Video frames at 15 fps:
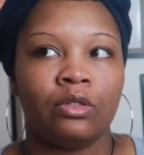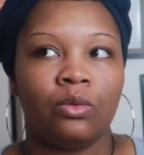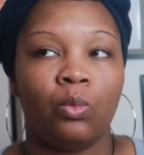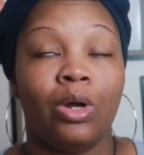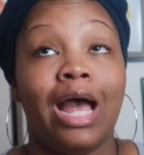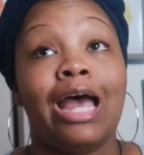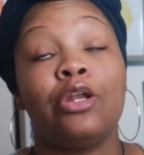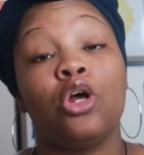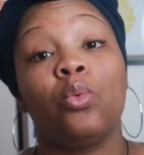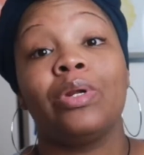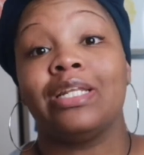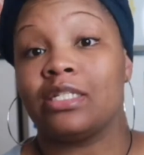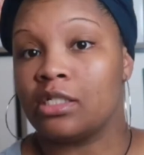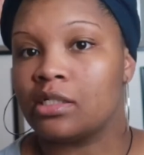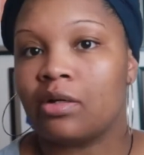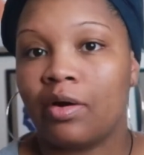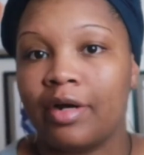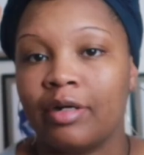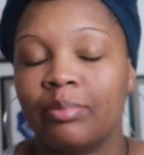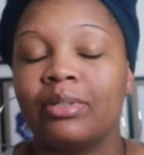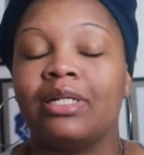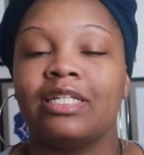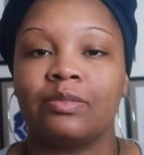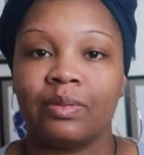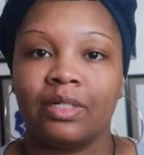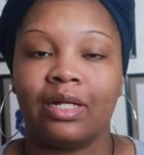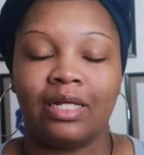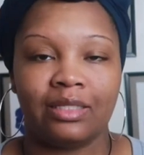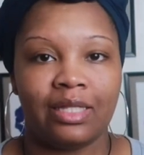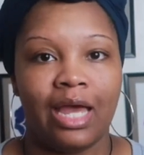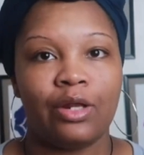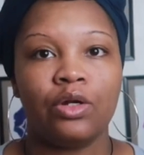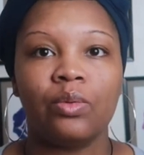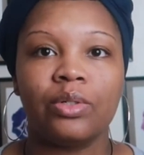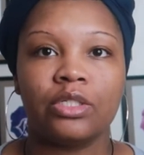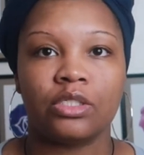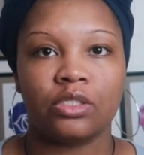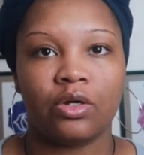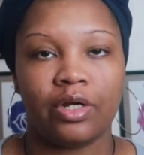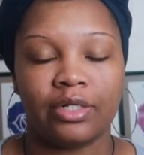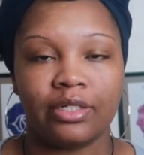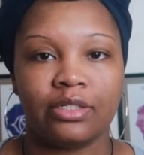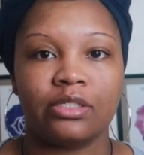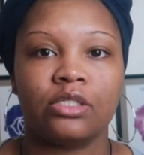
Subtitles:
Well, I know when it started, let's put it like that. I know when it started.